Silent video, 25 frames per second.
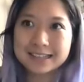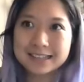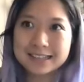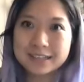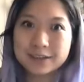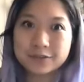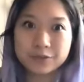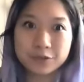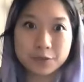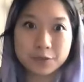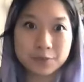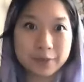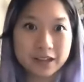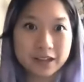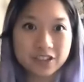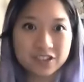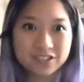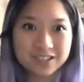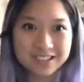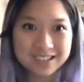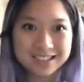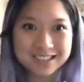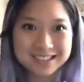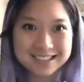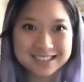
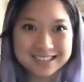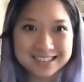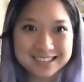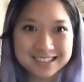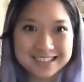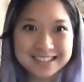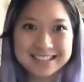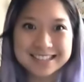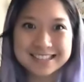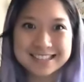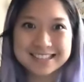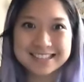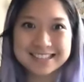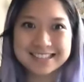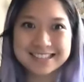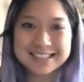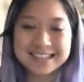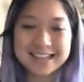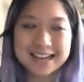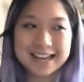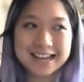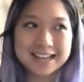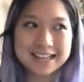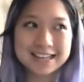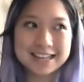information is
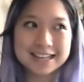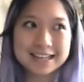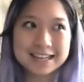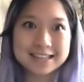that